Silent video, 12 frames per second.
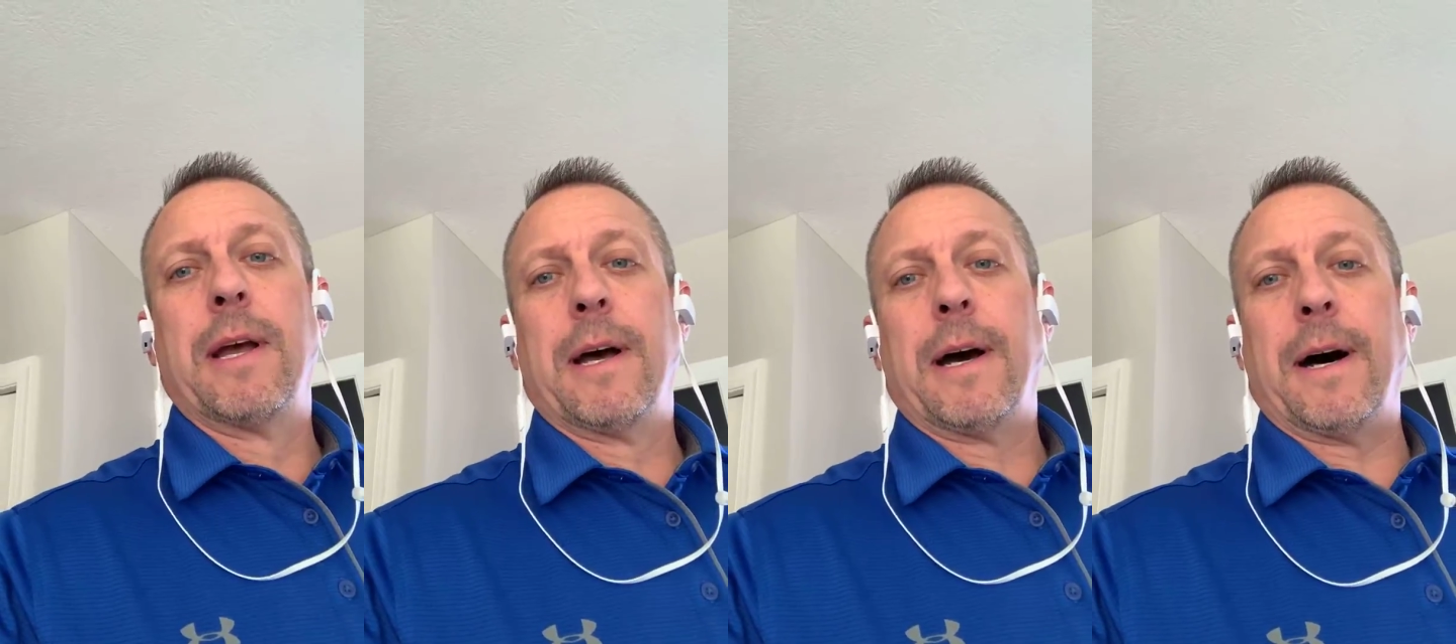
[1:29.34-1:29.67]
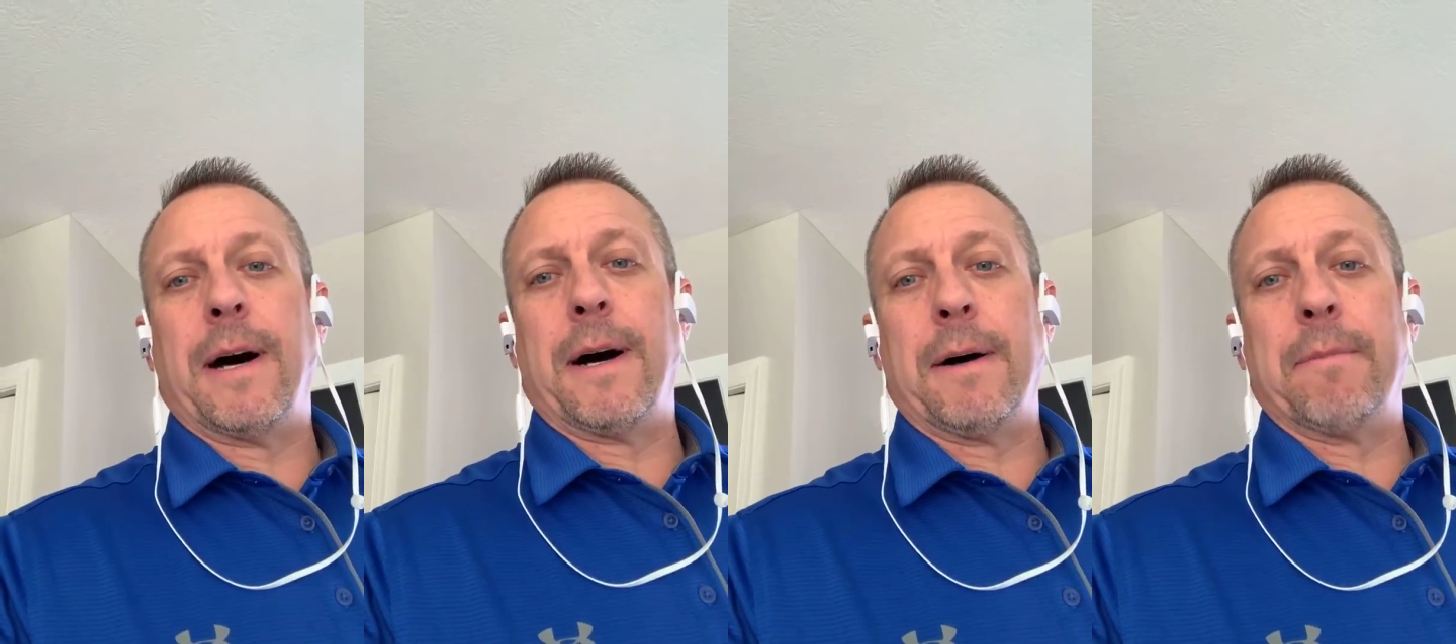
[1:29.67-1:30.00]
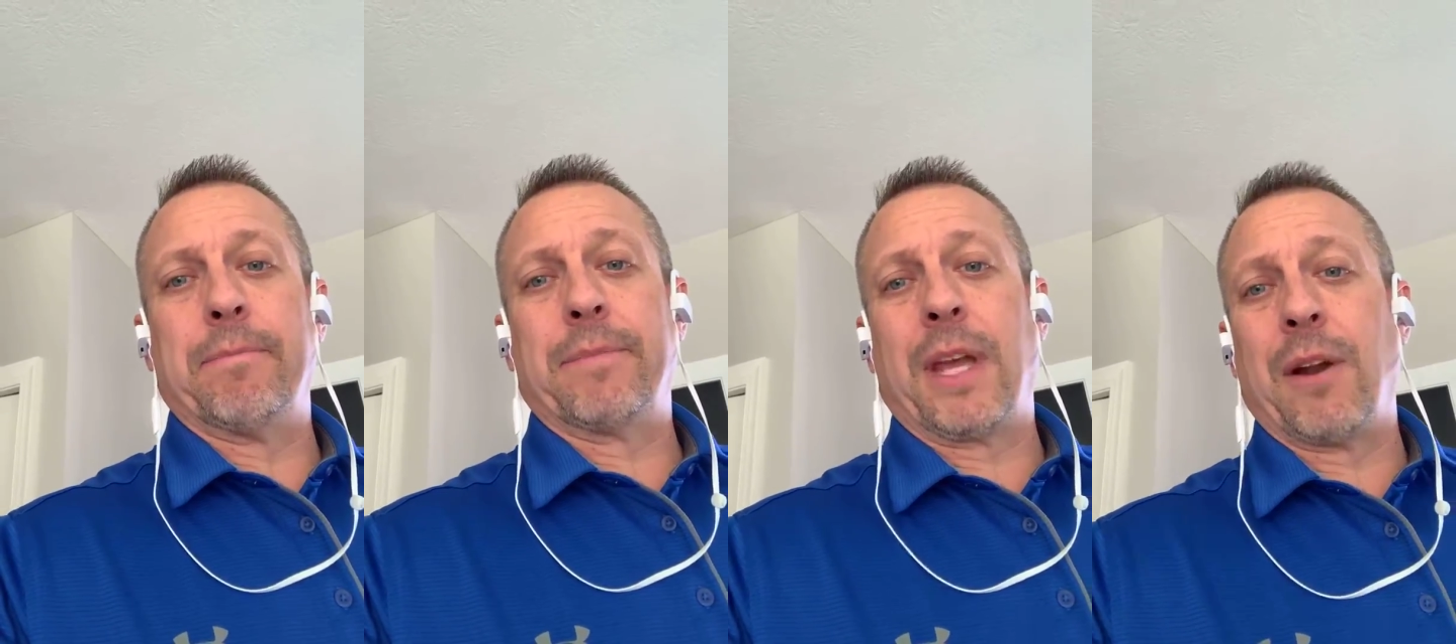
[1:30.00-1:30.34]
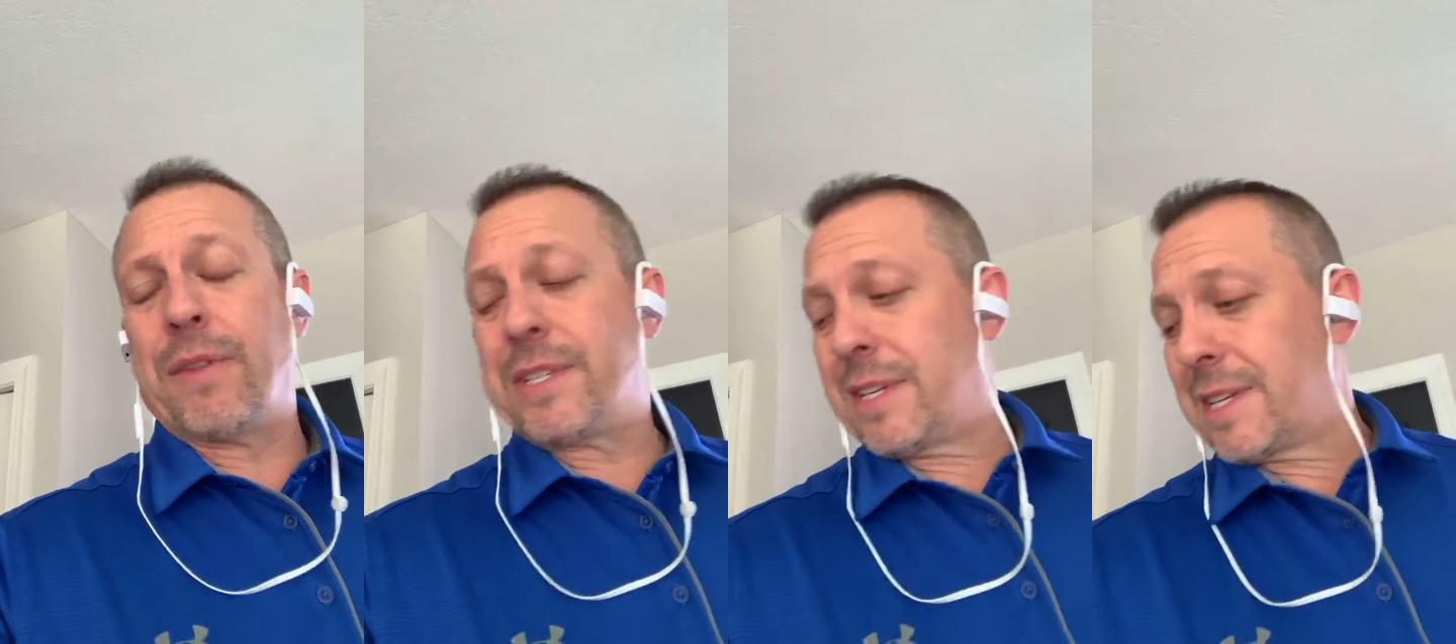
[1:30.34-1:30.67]

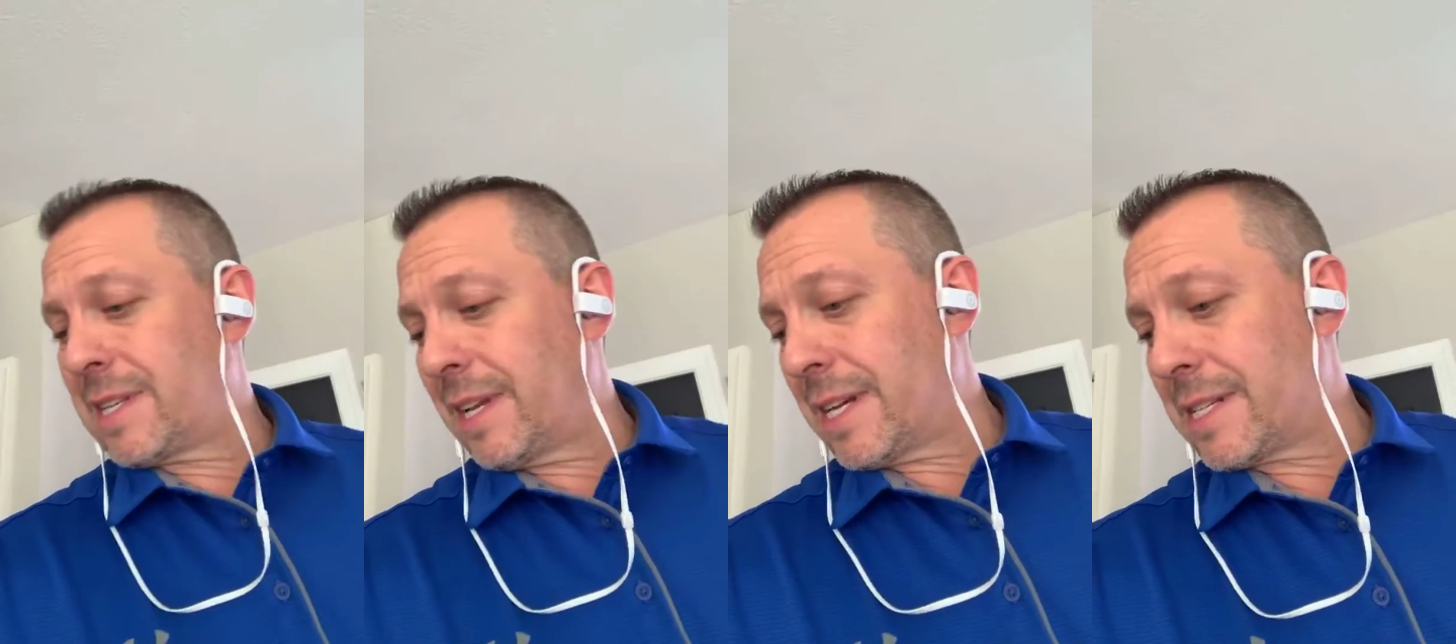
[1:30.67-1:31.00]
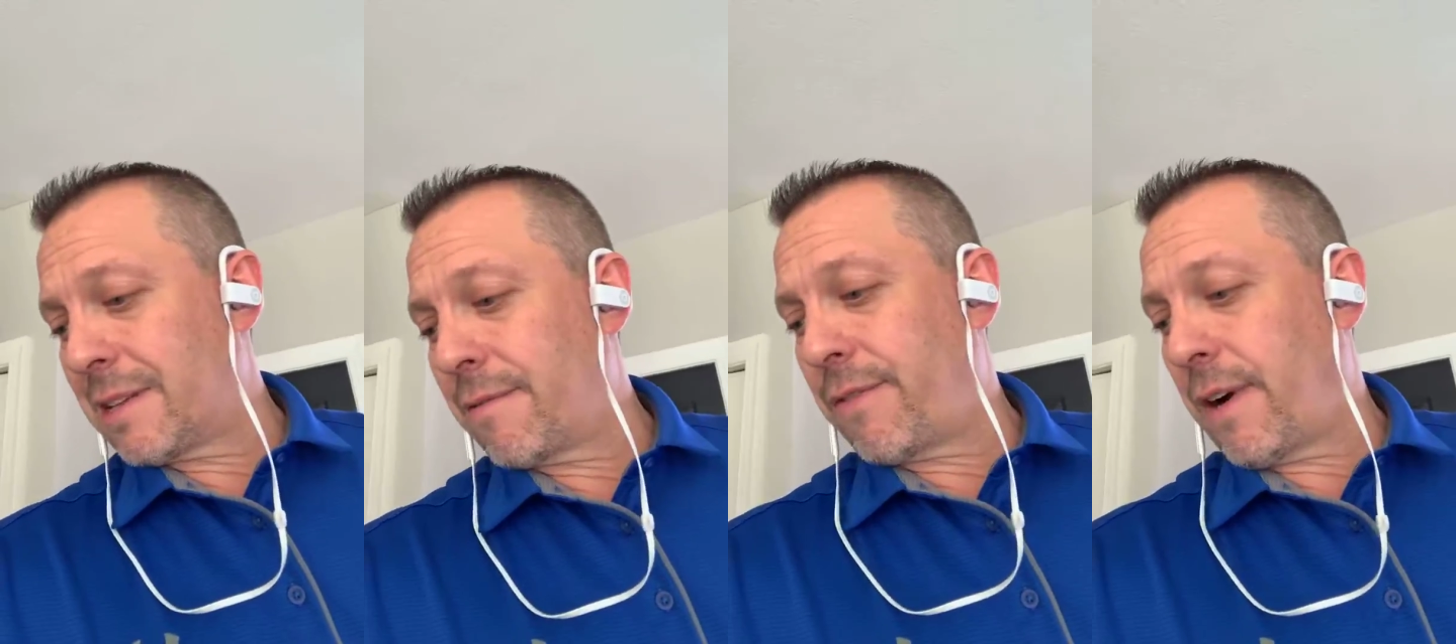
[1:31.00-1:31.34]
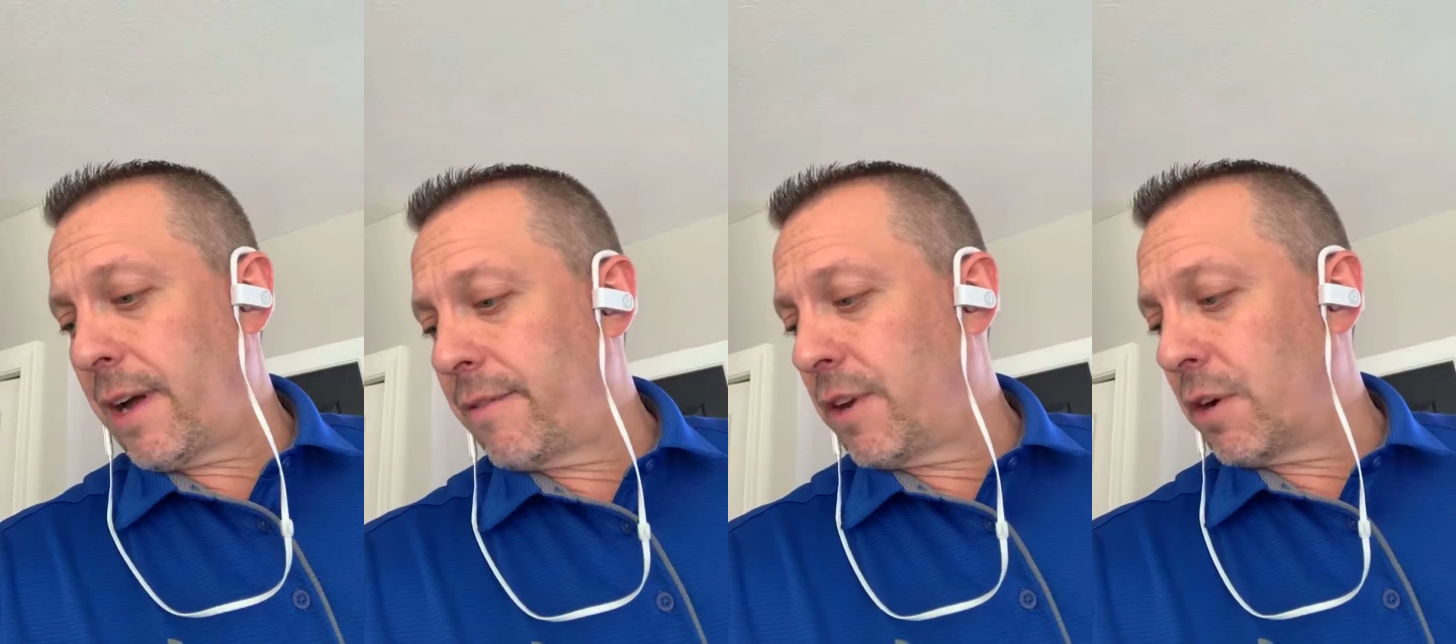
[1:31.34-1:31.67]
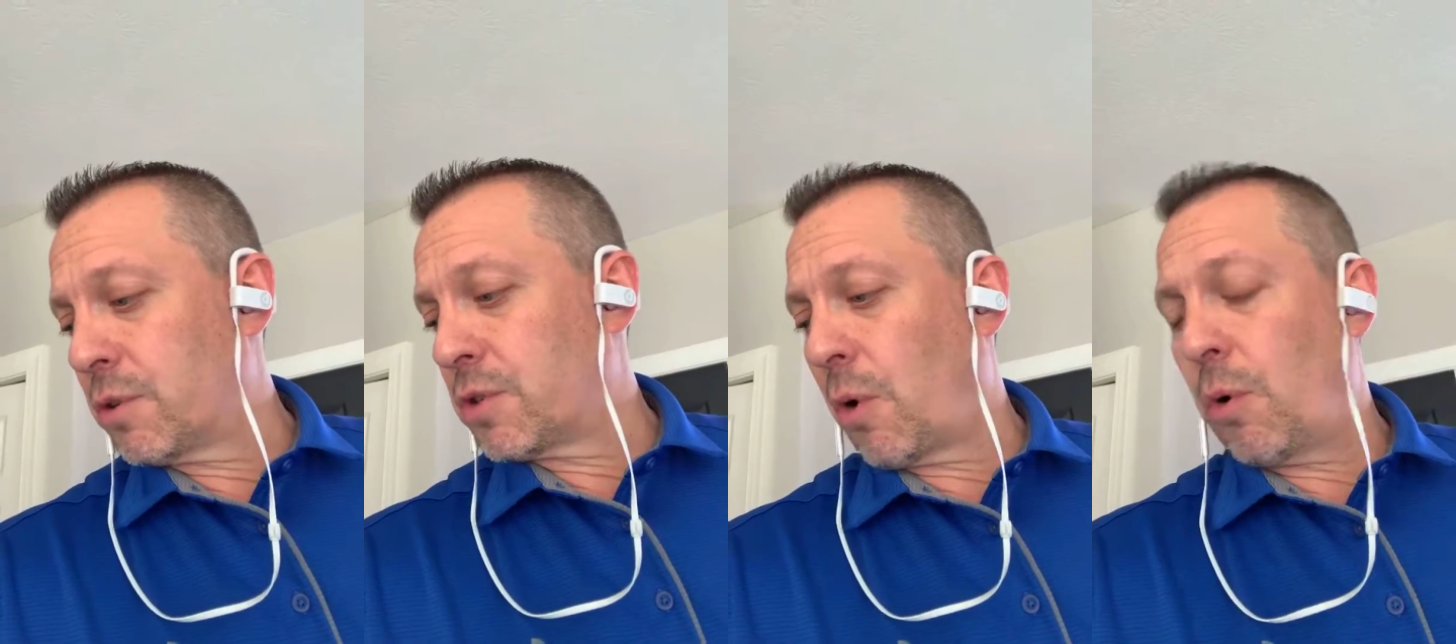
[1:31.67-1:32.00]
This thing's less than 5
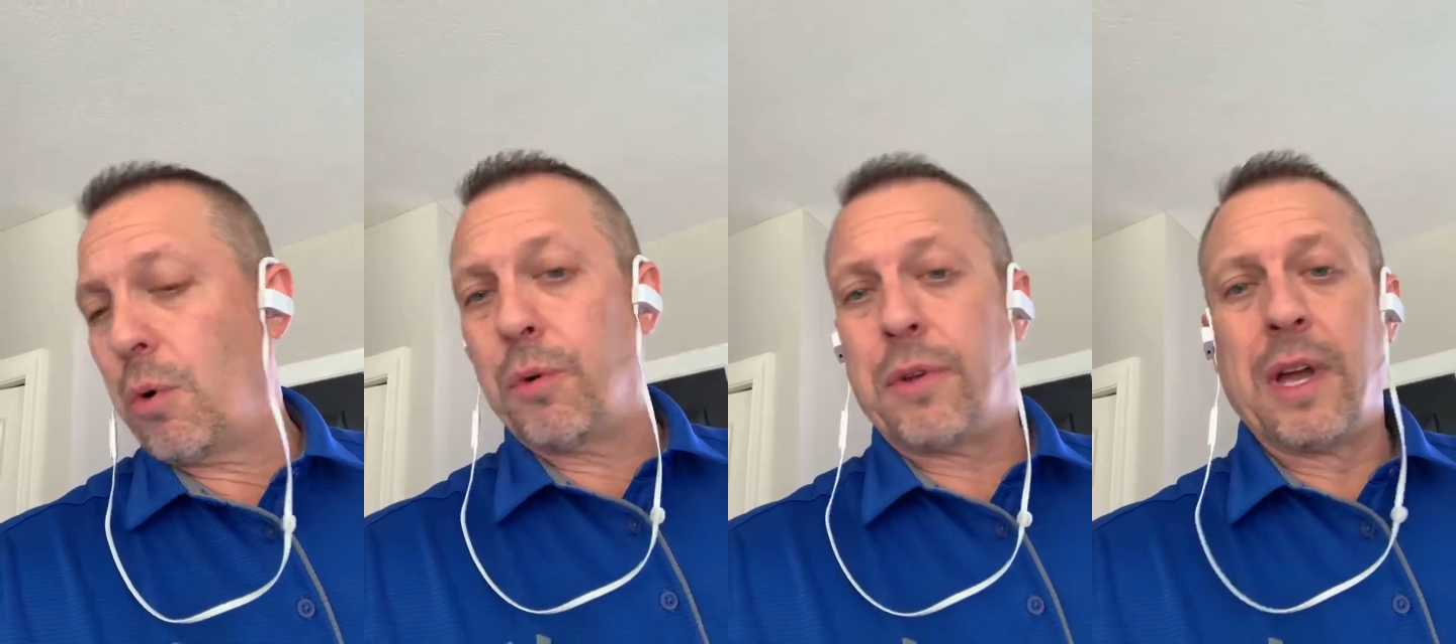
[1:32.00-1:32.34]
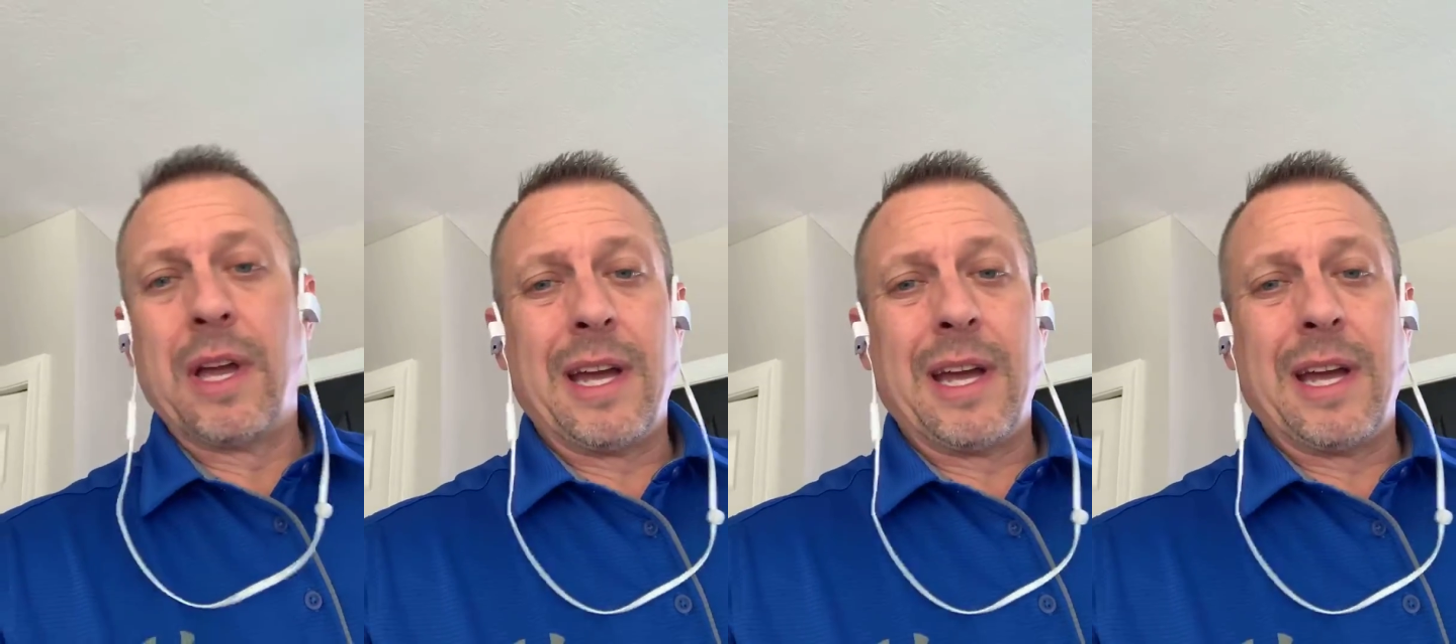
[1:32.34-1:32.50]
years old.